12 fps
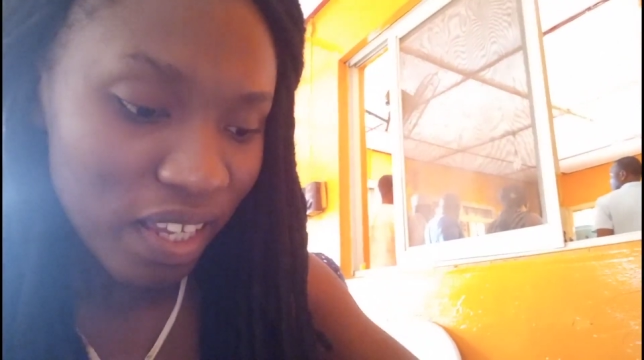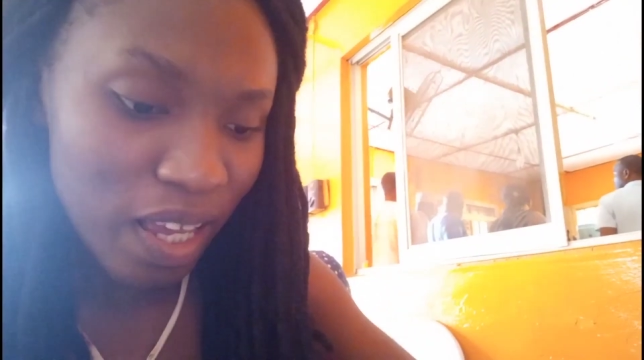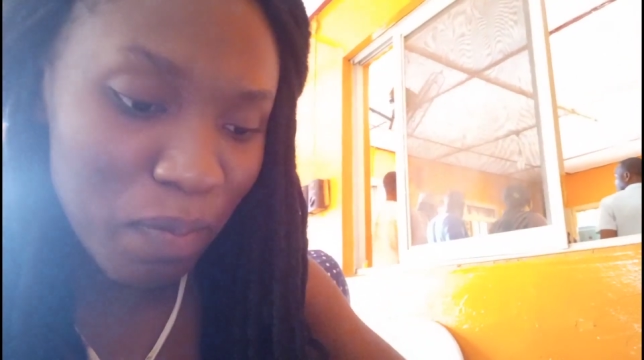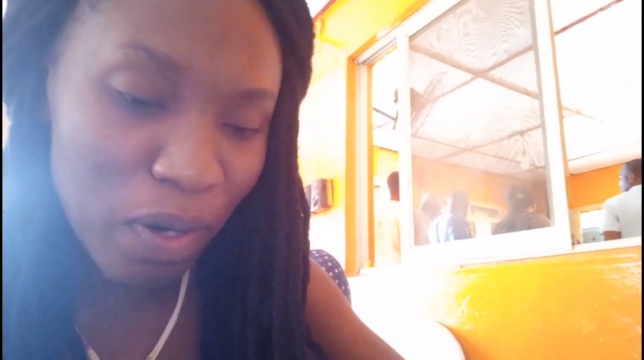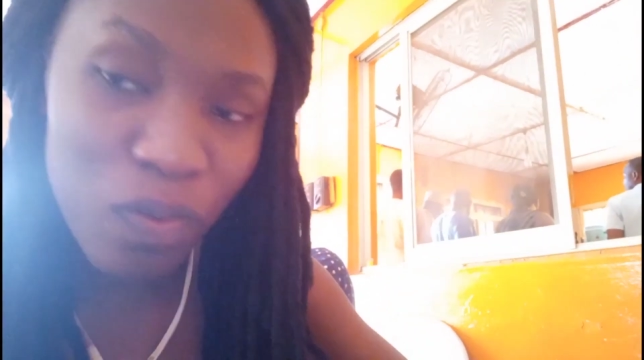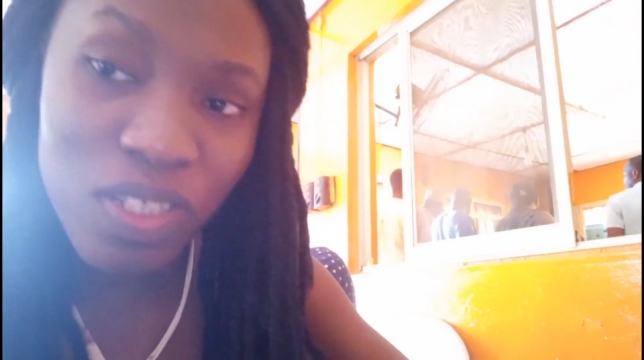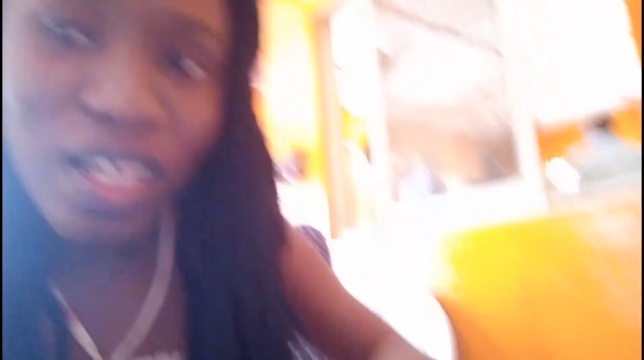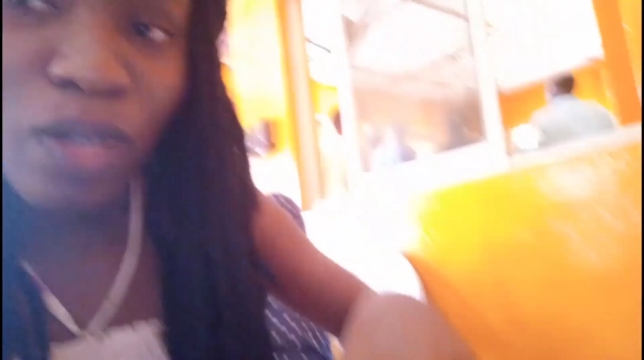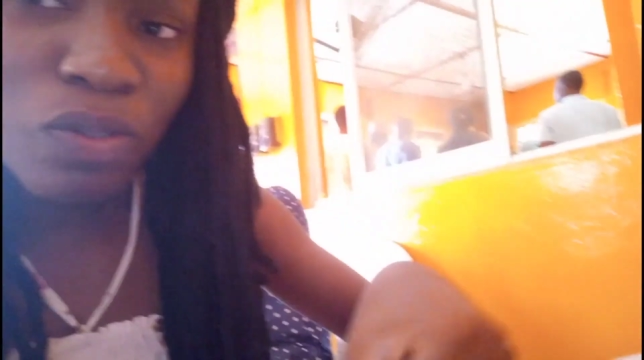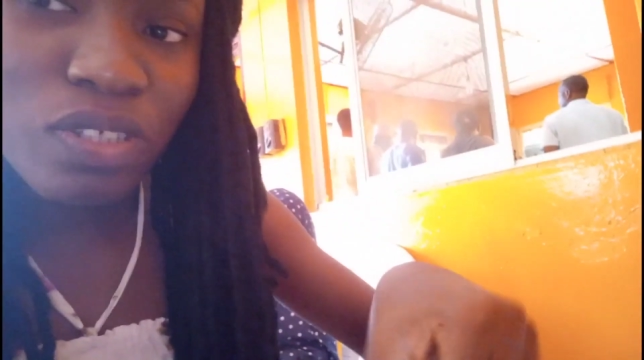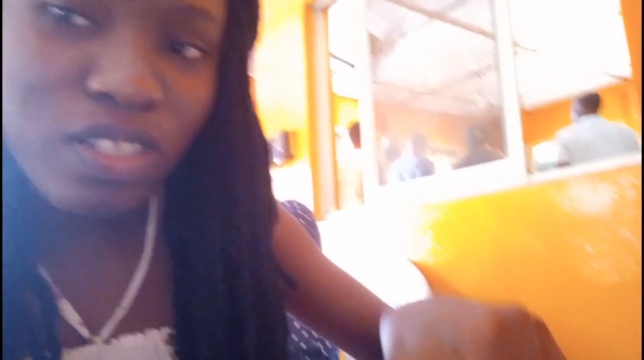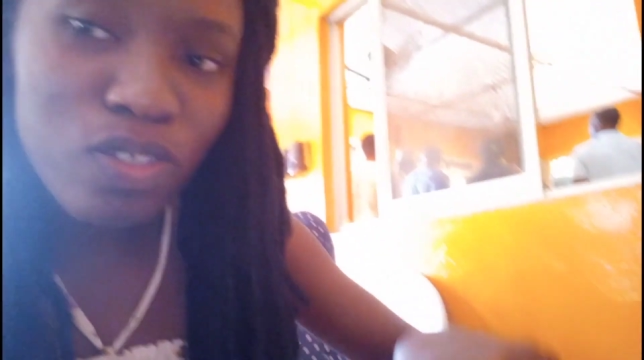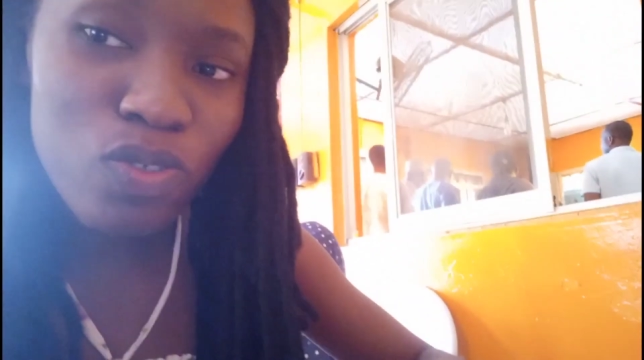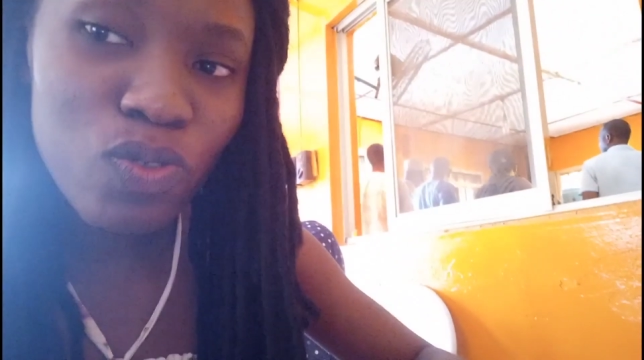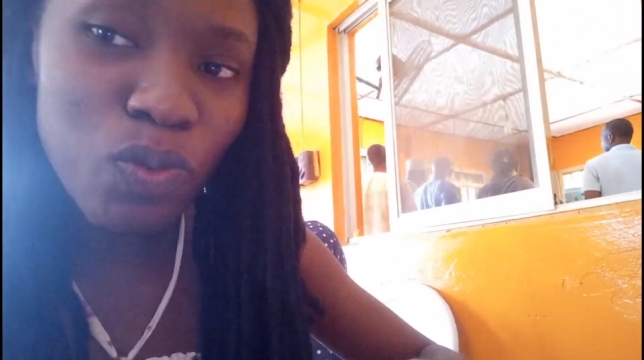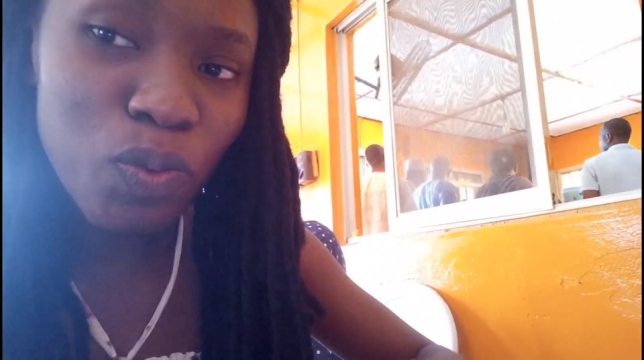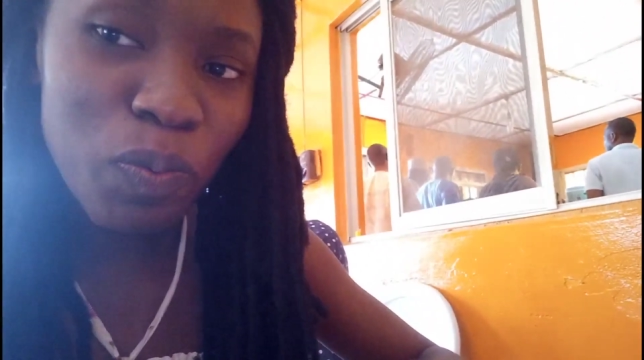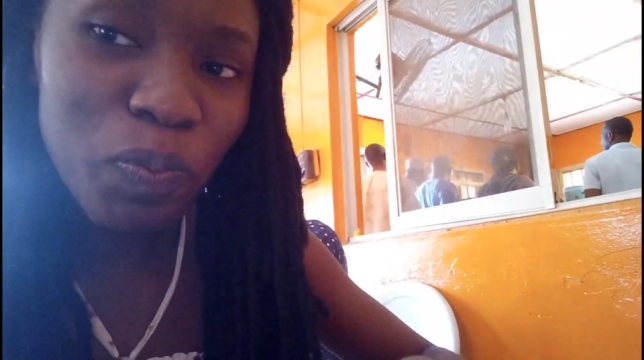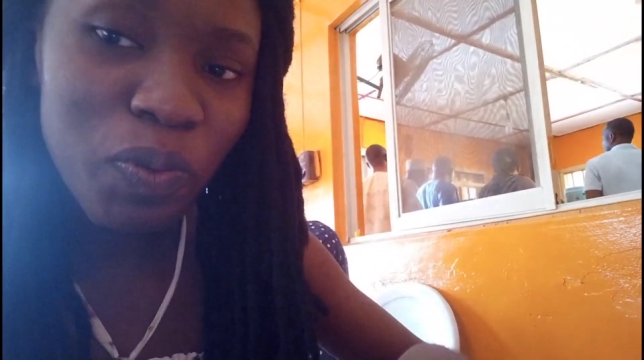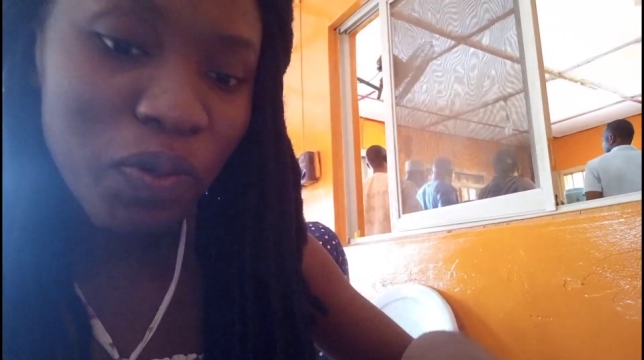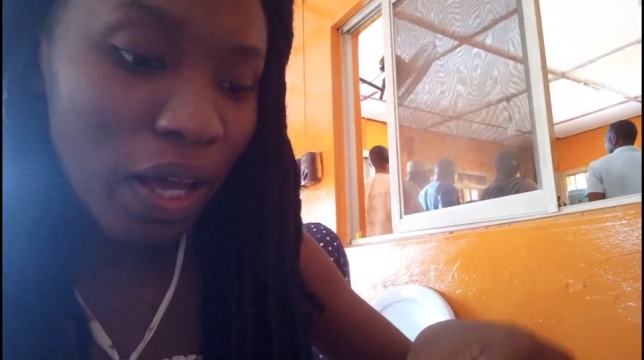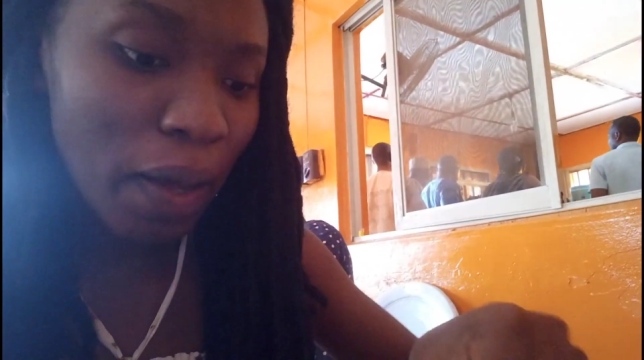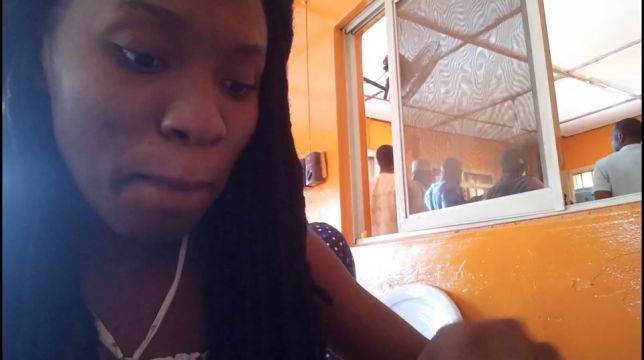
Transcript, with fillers: Eba with every soon Eba